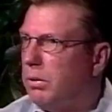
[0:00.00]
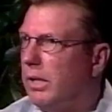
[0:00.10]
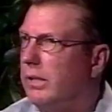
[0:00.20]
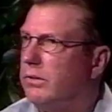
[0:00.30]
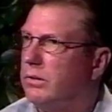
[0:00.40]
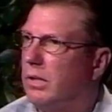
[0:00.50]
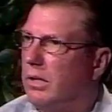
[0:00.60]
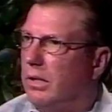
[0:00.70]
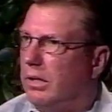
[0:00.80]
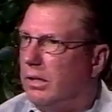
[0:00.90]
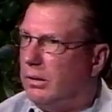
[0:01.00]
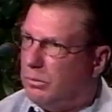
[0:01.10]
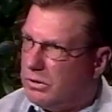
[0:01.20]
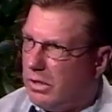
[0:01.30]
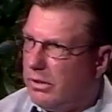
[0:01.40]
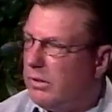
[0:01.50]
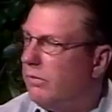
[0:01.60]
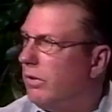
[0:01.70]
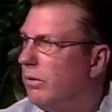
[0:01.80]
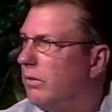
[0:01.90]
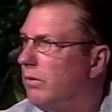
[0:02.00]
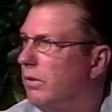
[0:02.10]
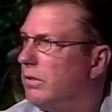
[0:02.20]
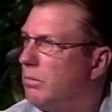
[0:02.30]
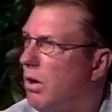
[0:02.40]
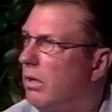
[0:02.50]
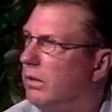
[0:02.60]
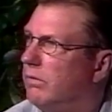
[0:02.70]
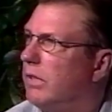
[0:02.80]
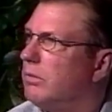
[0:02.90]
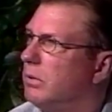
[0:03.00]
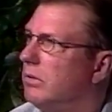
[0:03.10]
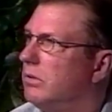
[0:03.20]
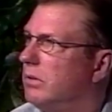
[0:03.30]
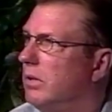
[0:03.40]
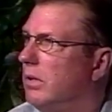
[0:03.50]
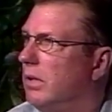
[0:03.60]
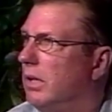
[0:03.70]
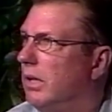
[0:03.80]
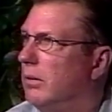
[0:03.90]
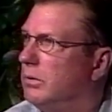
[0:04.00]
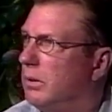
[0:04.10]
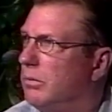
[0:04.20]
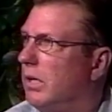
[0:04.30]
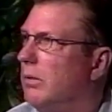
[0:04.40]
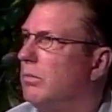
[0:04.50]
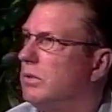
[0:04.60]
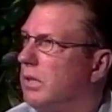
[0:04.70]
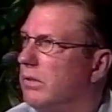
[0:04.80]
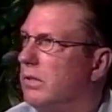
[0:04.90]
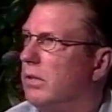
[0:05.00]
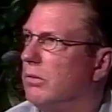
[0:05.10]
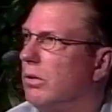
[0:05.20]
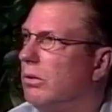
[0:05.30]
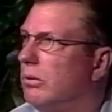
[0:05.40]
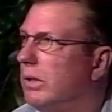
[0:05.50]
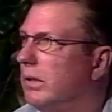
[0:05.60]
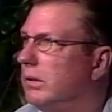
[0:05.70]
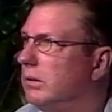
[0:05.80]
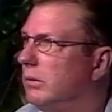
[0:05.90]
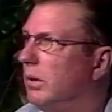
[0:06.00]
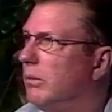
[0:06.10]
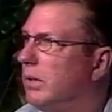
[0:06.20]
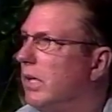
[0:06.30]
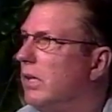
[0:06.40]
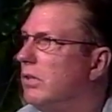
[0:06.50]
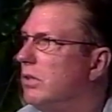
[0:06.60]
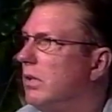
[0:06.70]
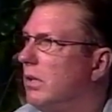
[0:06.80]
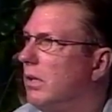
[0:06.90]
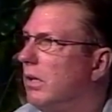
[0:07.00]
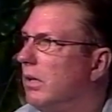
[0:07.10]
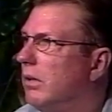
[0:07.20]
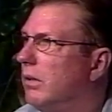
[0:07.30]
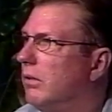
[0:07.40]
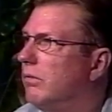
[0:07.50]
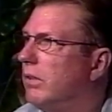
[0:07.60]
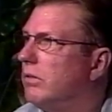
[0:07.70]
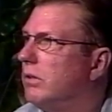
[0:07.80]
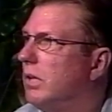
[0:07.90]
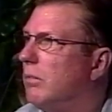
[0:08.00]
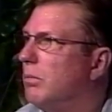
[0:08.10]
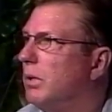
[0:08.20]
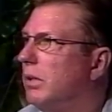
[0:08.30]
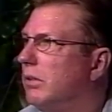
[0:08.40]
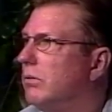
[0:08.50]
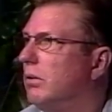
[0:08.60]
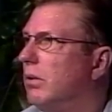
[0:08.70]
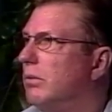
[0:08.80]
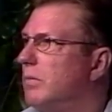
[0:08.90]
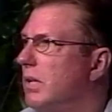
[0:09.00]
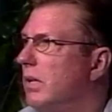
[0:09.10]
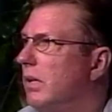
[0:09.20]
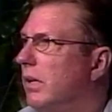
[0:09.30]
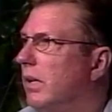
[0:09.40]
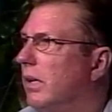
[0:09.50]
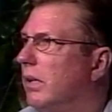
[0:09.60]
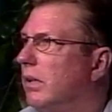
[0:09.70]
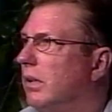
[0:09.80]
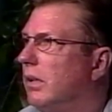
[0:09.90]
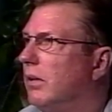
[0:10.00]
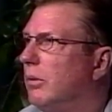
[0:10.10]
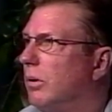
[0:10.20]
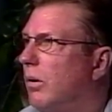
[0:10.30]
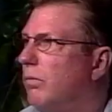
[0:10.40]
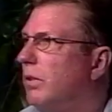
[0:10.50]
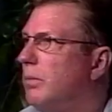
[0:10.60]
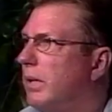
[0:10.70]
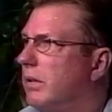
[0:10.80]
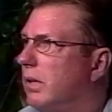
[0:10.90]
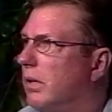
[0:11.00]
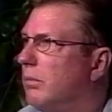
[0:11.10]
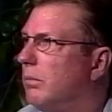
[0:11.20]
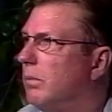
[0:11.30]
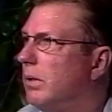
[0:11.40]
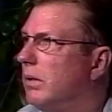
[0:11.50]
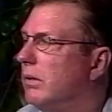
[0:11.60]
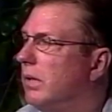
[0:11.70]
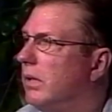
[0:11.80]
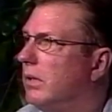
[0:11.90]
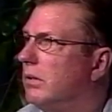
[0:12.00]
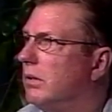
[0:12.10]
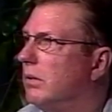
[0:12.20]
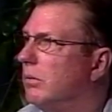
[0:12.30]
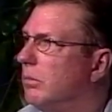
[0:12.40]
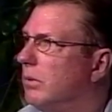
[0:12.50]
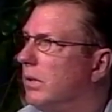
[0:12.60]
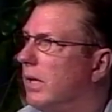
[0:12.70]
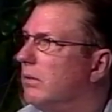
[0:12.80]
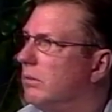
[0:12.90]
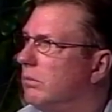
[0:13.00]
place, um, starting with very small investments. Um, sometimes as they grow uh, with age, uh, their investing capabilities grow, mm -hmm. and uh, hopefully by the time uh, they get to, to that